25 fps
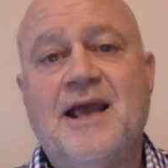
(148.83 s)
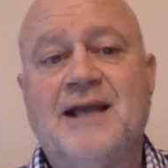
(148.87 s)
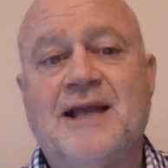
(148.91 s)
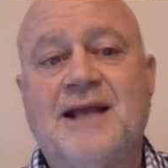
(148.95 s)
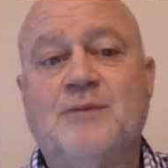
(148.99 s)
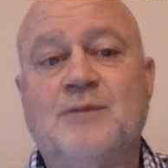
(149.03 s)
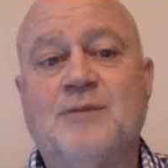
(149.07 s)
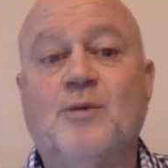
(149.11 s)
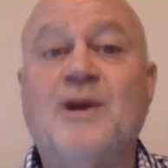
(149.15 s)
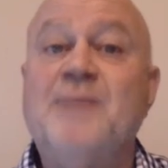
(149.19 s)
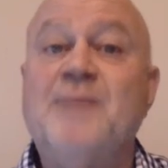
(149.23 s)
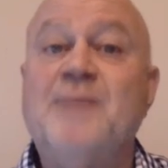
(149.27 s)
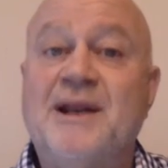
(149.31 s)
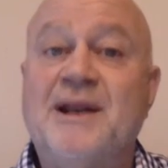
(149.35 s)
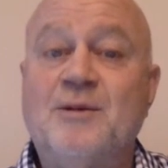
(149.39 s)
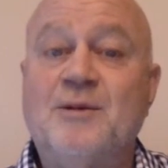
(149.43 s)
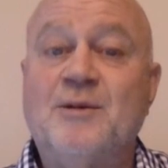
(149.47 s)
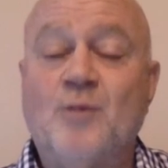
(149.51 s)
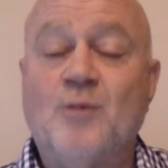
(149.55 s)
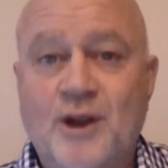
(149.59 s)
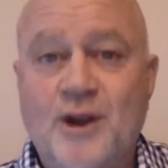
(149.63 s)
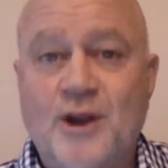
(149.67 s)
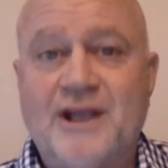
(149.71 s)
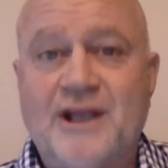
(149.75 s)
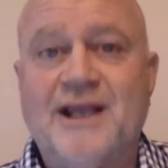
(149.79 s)
And we've been
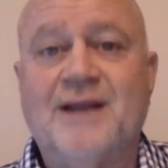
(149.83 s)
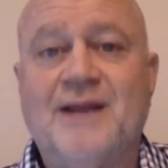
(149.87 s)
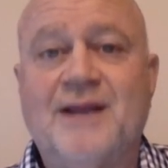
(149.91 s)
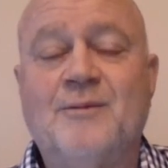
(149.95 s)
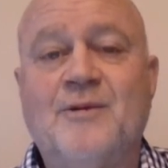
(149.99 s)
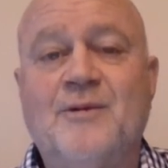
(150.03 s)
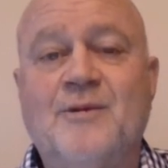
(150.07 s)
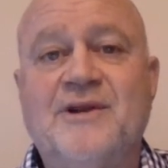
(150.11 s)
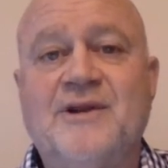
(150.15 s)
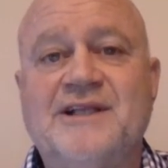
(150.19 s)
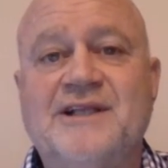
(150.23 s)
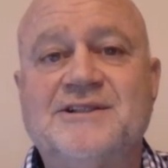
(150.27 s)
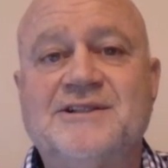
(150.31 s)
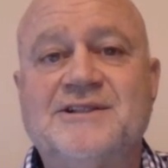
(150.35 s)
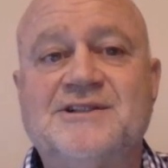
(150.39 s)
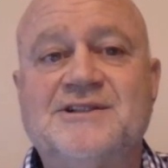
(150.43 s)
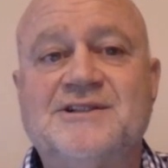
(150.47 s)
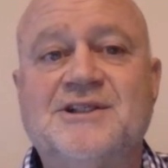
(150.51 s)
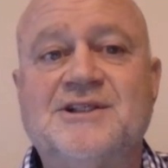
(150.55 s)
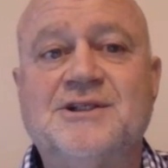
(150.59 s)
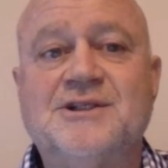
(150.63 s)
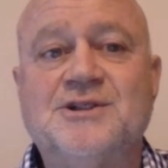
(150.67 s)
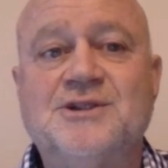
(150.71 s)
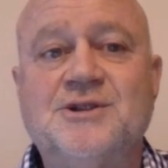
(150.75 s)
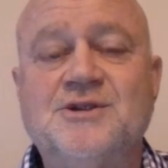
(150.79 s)
working with
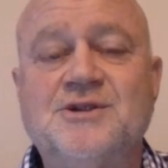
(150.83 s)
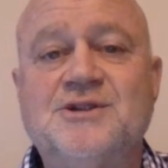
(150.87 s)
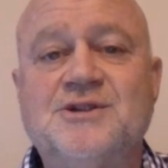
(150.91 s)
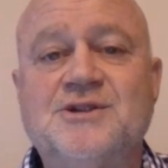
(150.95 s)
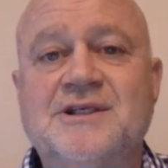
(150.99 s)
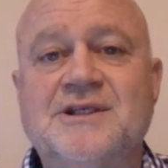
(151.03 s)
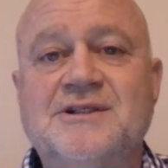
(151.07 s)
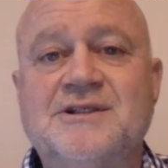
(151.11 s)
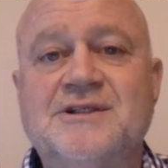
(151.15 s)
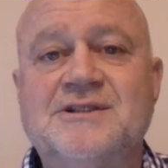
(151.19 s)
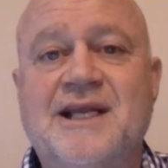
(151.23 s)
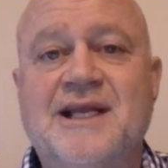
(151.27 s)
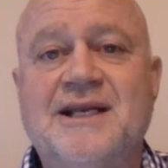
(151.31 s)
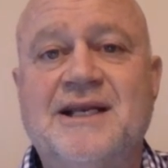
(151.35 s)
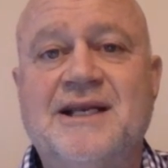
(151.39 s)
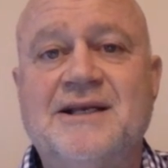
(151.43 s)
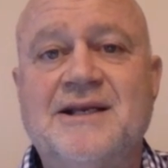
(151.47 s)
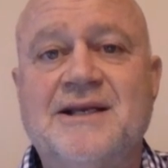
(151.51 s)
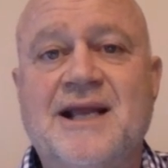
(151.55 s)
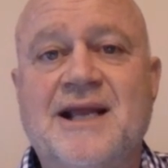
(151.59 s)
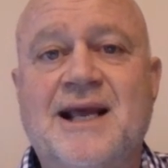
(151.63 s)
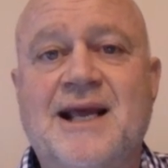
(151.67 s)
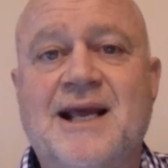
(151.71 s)
institutions and